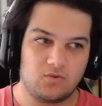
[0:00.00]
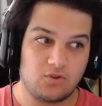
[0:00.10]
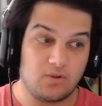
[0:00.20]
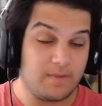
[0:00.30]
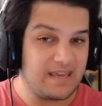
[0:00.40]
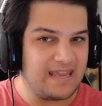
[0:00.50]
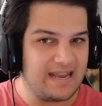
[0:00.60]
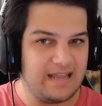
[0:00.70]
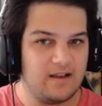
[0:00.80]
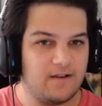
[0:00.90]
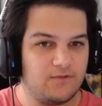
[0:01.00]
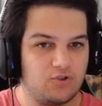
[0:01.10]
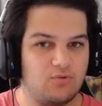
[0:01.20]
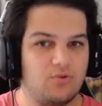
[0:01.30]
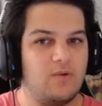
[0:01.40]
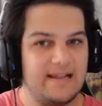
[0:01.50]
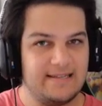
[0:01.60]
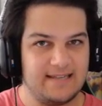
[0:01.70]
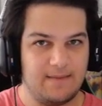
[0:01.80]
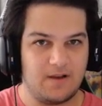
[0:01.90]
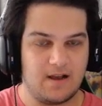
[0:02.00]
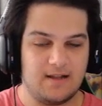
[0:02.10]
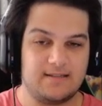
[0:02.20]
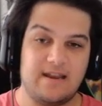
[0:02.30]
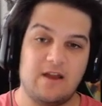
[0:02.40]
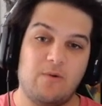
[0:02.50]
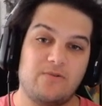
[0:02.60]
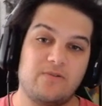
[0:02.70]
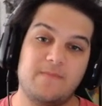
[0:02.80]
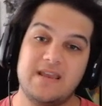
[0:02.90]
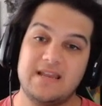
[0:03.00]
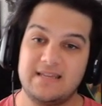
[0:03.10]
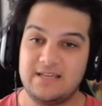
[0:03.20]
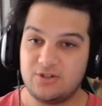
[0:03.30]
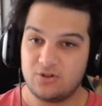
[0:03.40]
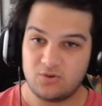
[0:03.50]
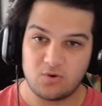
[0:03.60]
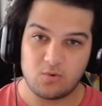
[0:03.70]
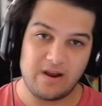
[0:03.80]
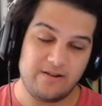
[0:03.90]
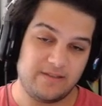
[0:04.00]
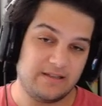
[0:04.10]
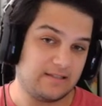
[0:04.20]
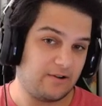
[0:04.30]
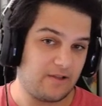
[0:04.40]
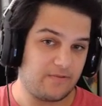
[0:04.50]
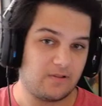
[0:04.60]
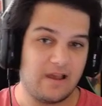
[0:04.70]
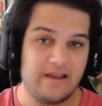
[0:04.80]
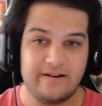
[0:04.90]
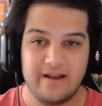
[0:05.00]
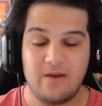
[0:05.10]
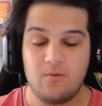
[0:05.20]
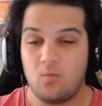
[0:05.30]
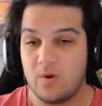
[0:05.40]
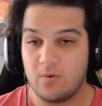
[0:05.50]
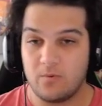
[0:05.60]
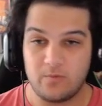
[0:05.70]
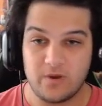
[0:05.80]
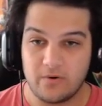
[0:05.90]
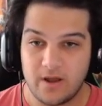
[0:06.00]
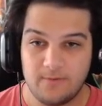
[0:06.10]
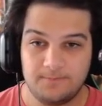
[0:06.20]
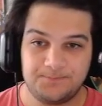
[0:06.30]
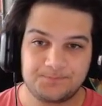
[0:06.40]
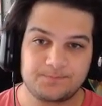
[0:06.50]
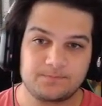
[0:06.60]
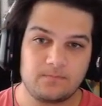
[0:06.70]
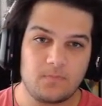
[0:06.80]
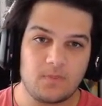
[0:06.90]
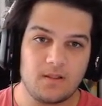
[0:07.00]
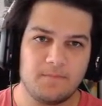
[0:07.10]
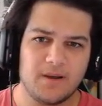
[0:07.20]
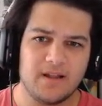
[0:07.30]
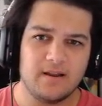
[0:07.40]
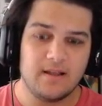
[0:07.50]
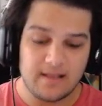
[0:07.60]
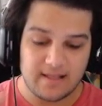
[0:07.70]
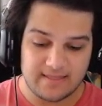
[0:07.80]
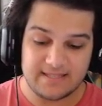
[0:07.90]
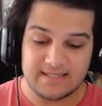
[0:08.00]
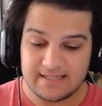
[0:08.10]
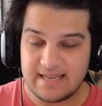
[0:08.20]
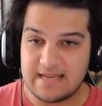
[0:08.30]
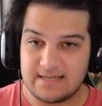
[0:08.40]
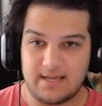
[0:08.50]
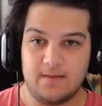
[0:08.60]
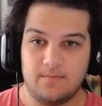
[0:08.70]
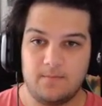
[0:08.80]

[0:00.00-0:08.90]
the beginning of true endgame content. Now, whether they make it easier to acquire things later down the line or not, we don't know. But this is the endgame.